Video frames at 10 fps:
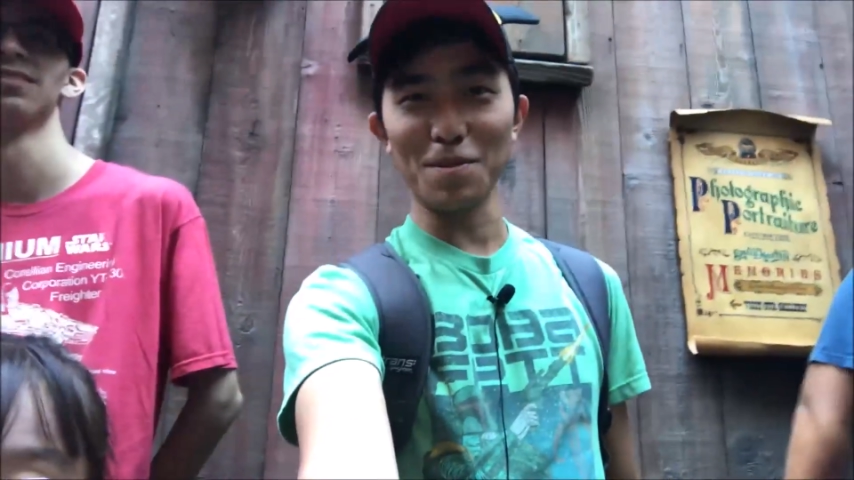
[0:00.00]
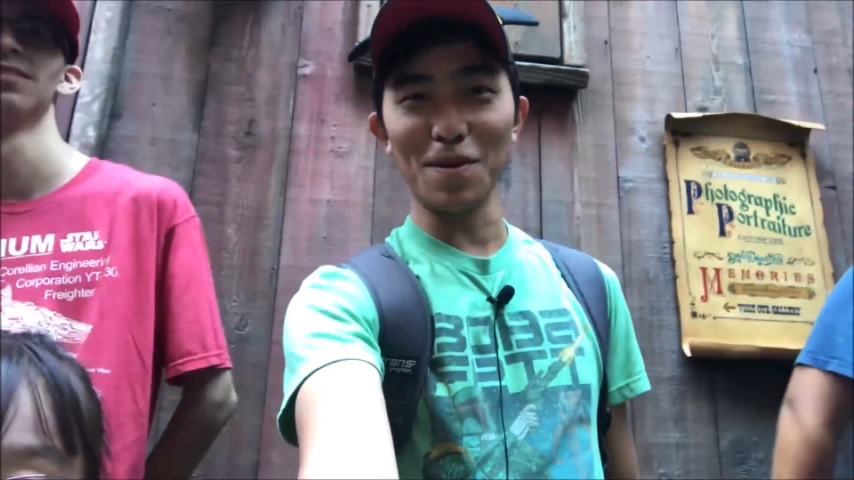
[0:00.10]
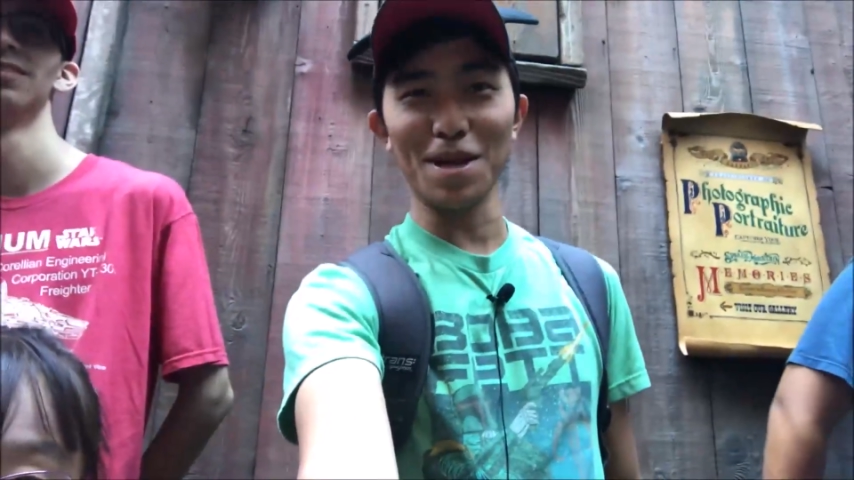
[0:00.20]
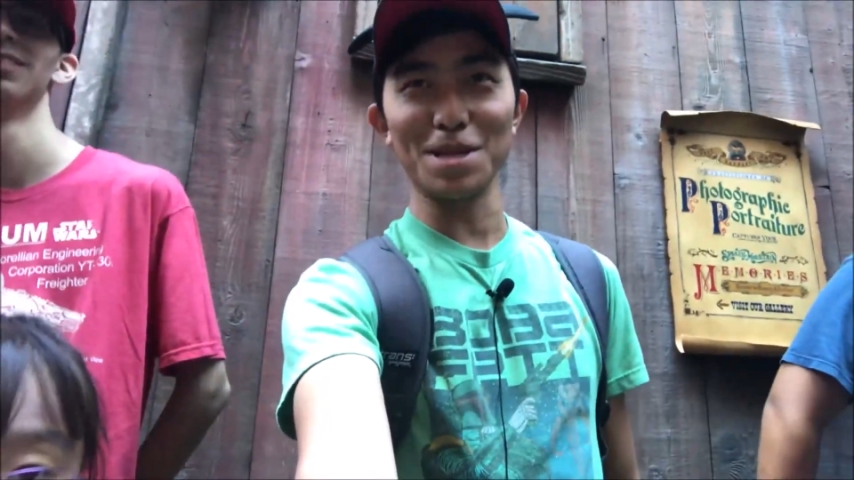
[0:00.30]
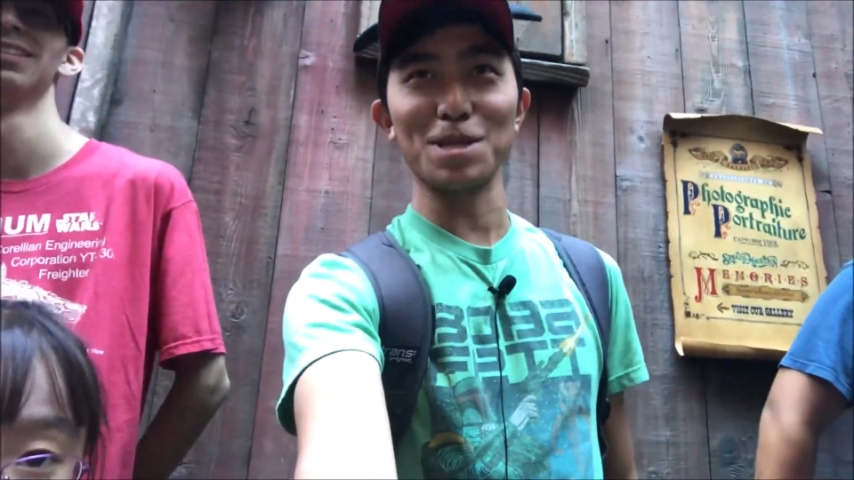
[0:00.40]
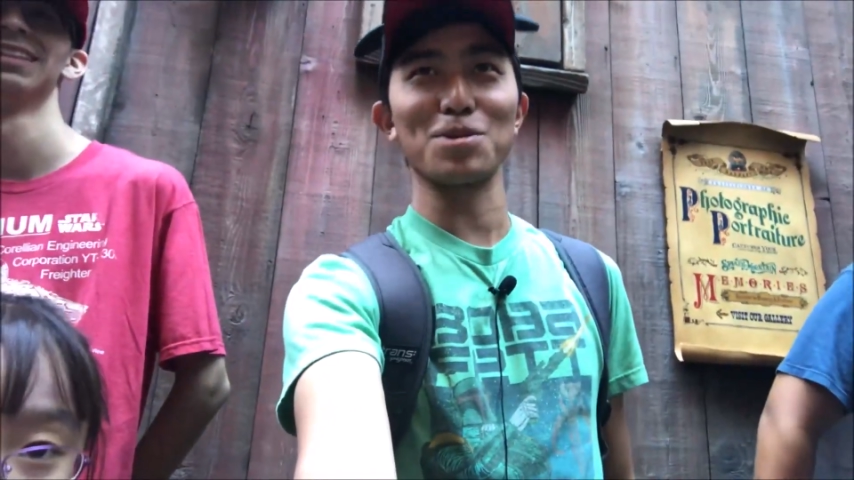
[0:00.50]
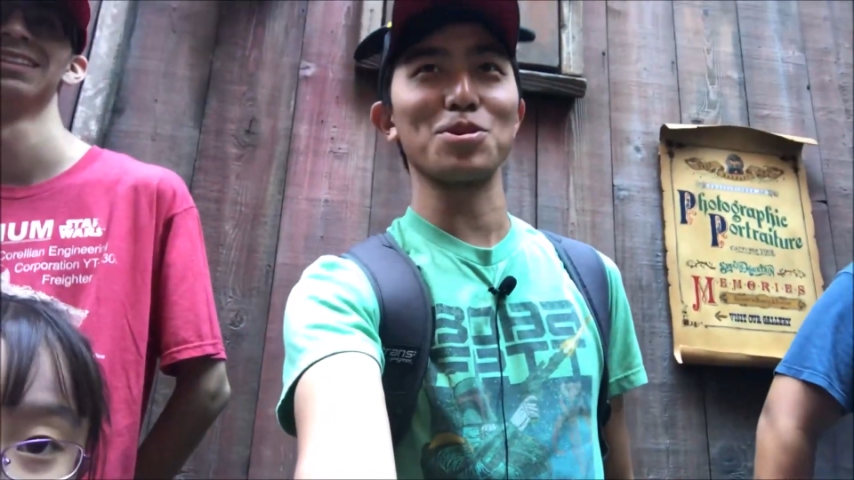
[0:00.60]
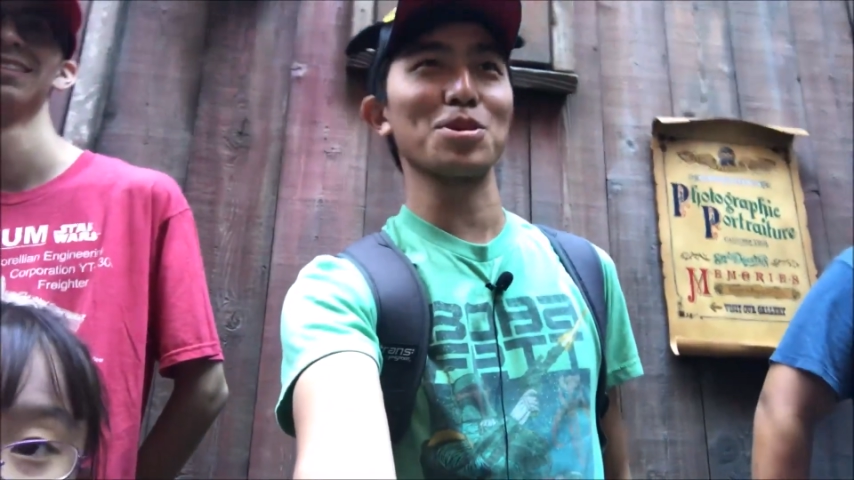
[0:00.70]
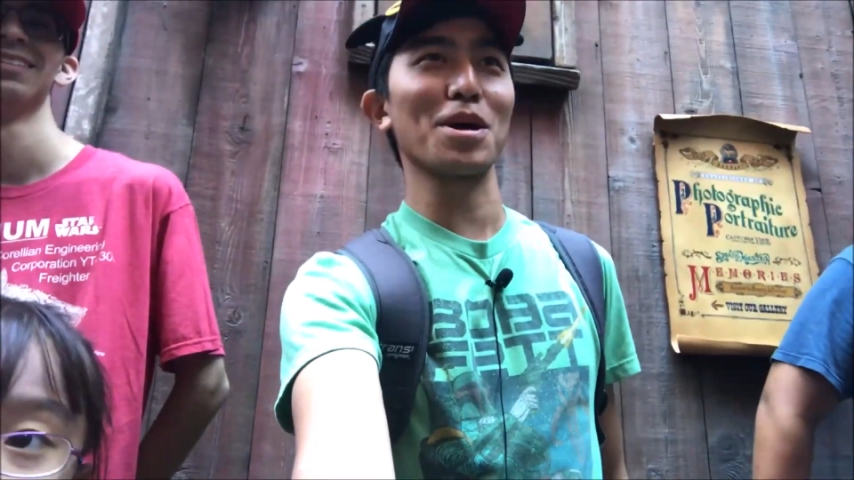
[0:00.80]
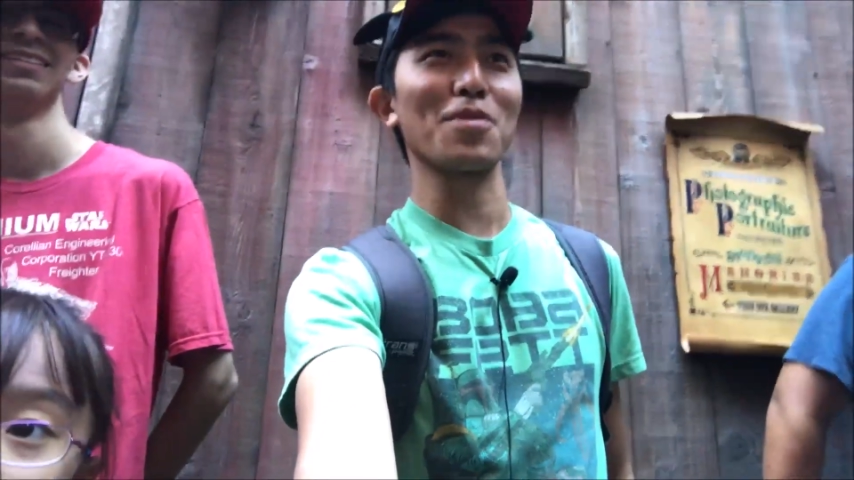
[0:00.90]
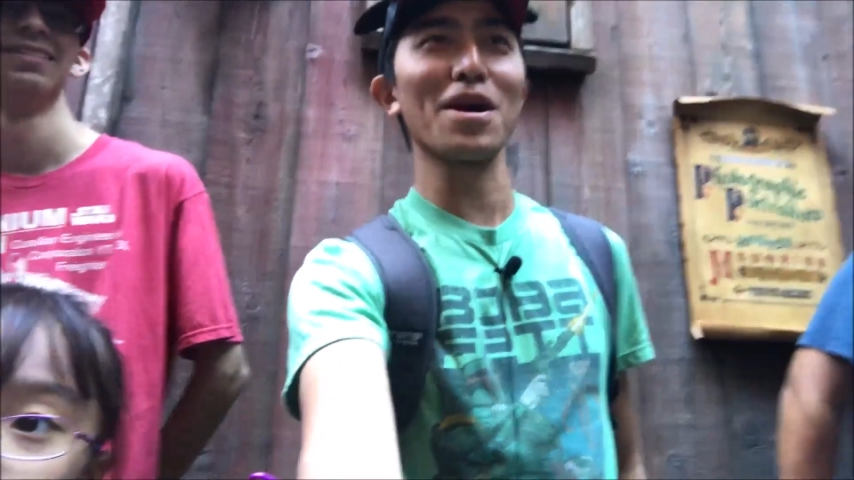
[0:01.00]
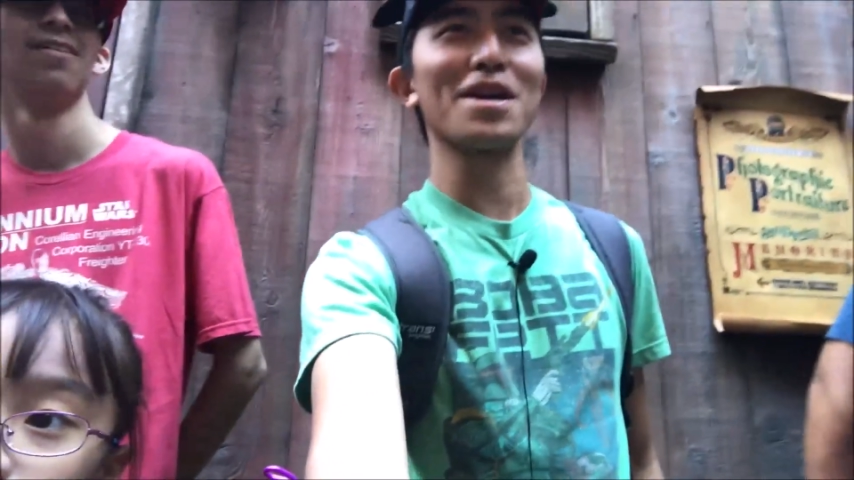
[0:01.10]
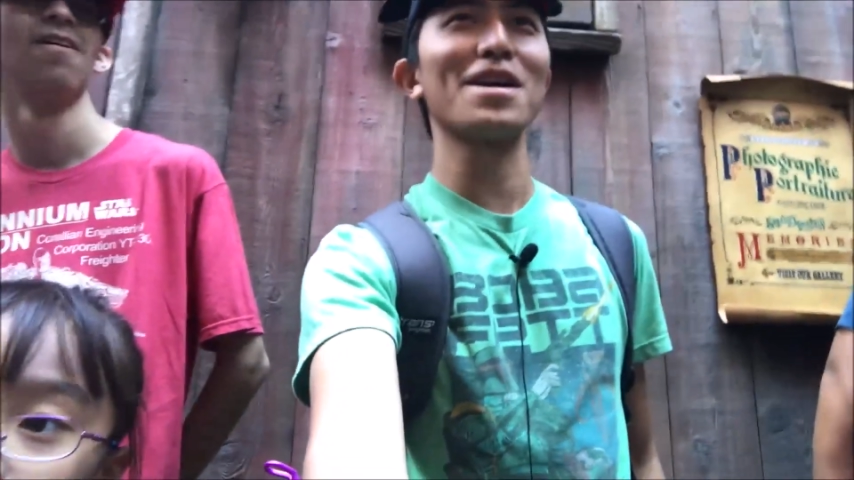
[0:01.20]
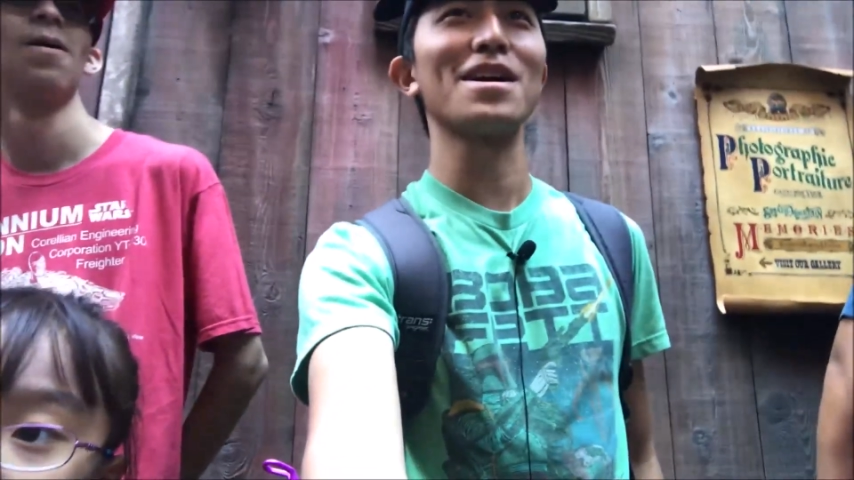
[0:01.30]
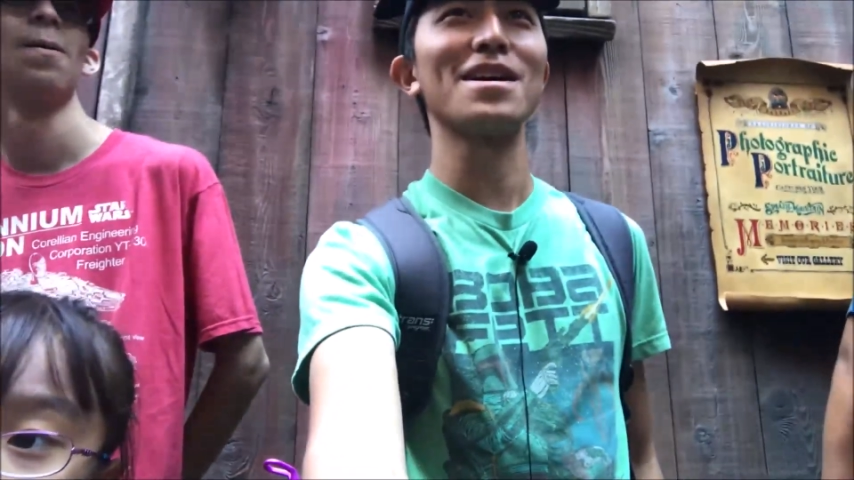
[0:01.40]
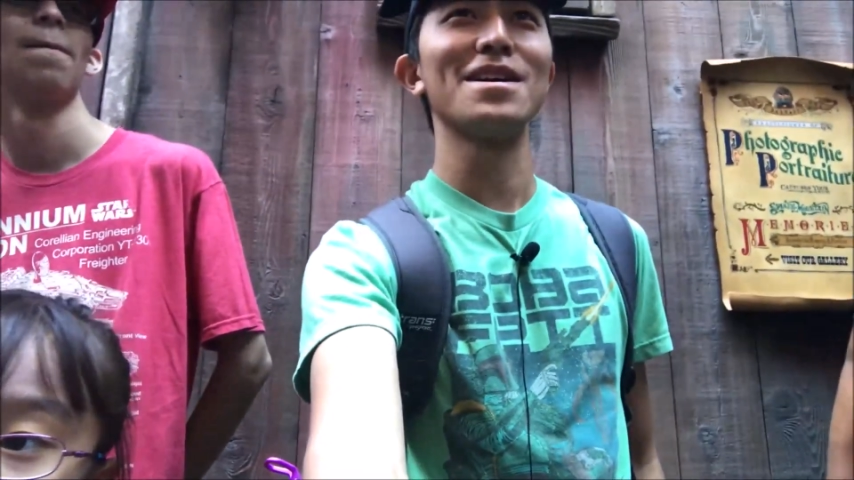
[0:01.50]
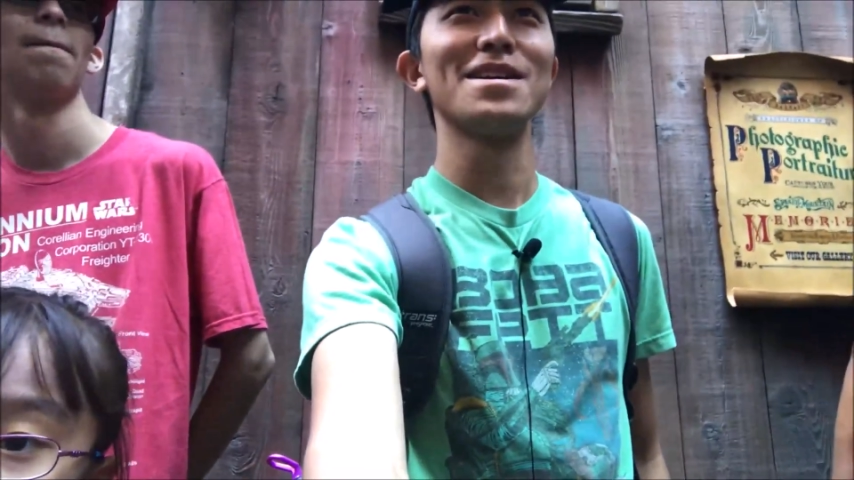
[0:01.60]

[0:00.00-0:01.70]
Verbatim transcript: minutes, you're just like right here.